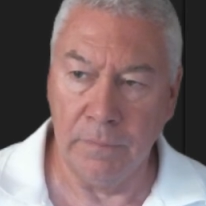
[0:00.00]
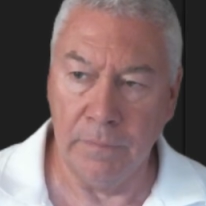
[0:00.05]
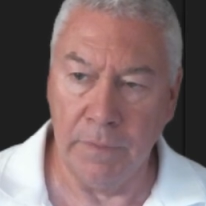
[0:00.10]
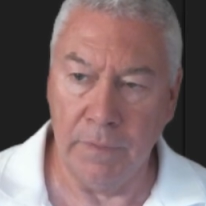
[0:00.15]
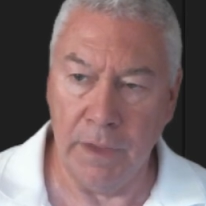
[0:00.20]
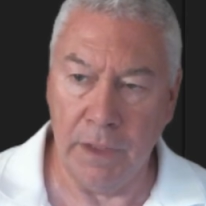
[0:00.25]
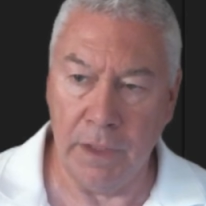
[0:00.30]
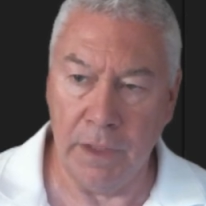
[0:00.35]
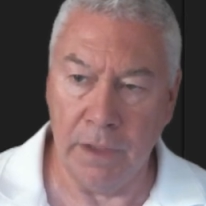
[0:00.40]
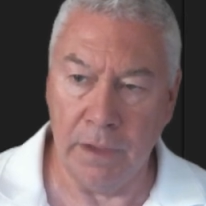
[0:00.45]

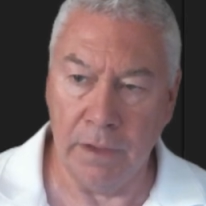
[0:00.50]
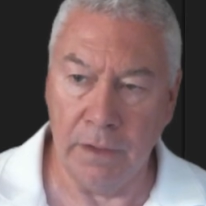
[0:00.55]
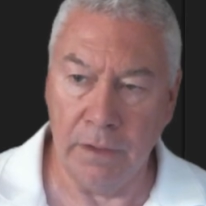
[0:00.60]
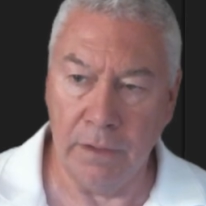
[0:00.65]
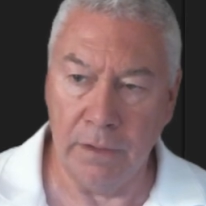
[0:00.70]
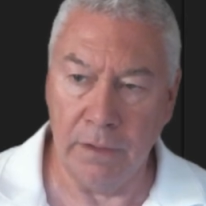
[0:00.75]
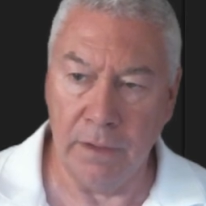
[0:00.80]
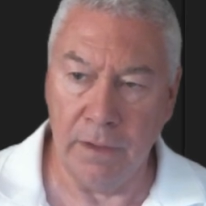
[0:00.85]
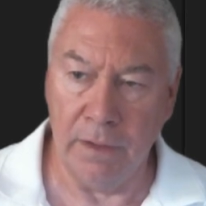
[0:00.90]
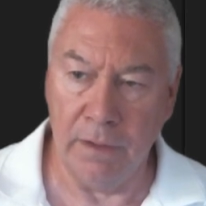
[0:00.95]
here
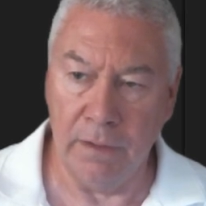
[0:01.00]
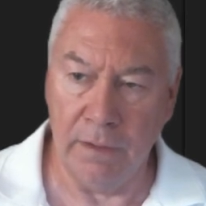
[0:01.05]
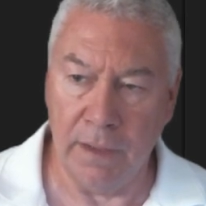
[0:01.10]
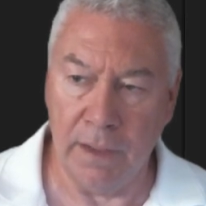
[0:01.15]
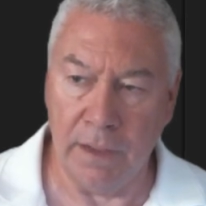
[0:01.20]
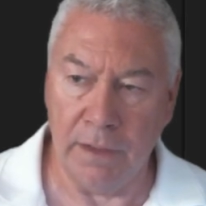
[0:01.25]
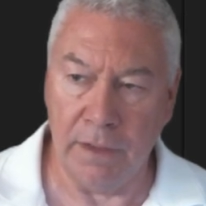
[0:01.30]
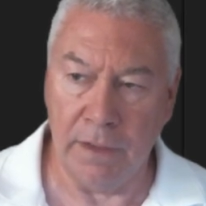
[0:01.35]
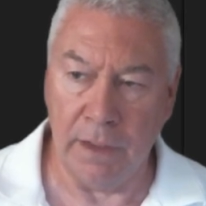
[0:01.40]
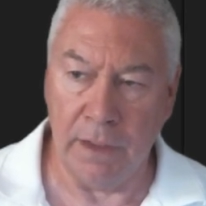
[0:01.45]

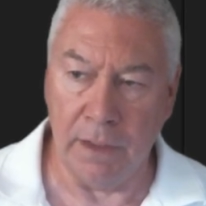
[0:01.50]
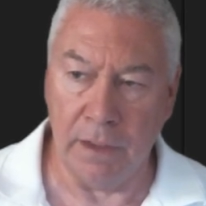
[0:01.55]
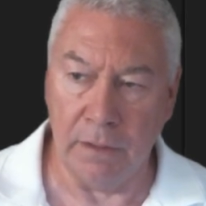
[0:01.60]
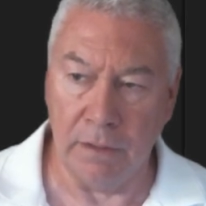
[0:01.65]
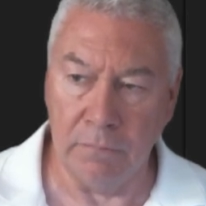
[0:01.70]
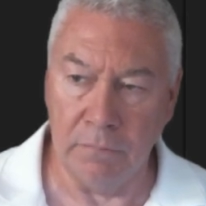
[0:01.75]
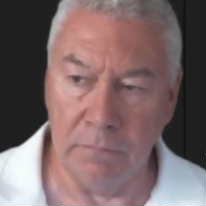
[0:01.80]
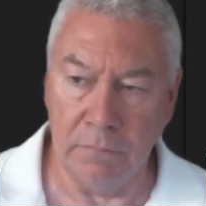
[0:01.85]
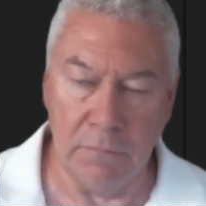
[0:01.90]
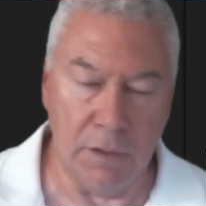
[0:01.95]
and here.
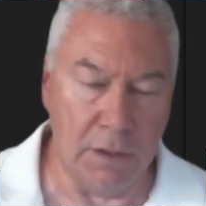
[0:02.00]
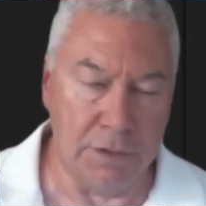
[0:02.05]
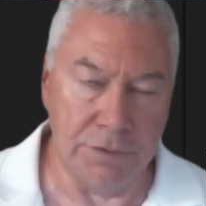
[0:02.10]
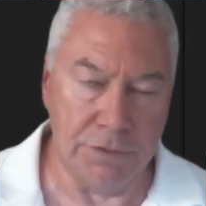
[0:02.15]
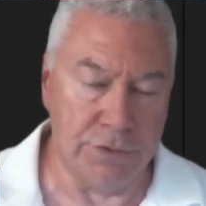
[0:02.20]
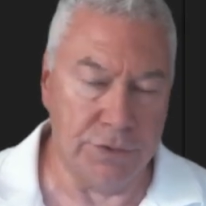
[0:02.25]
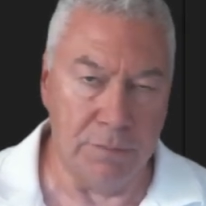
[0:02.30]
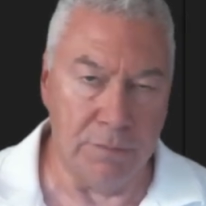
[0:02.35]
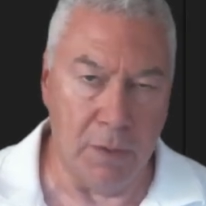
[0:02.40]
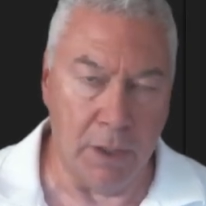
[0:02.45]
That's
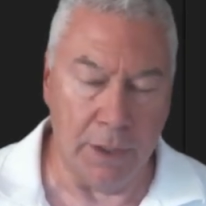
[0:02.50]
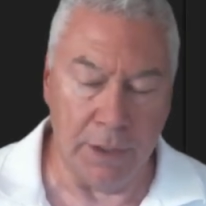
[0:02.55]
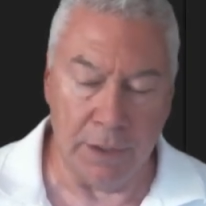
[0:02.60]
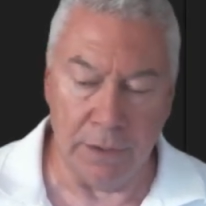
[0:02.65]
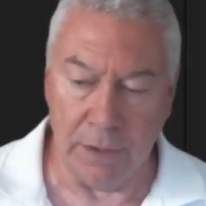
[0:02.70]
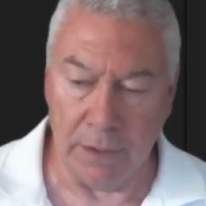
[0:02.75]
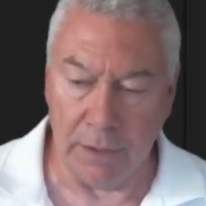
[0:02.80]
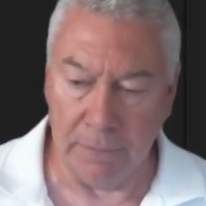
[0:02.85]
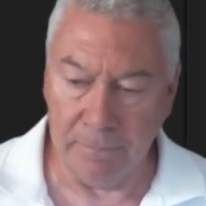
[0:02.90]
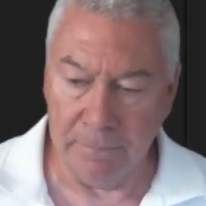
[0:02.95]
just a minor
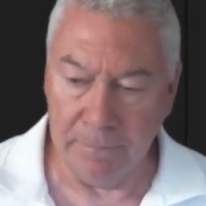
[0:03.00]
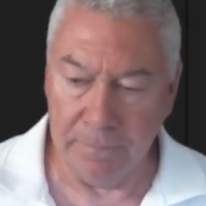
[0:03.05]
thing.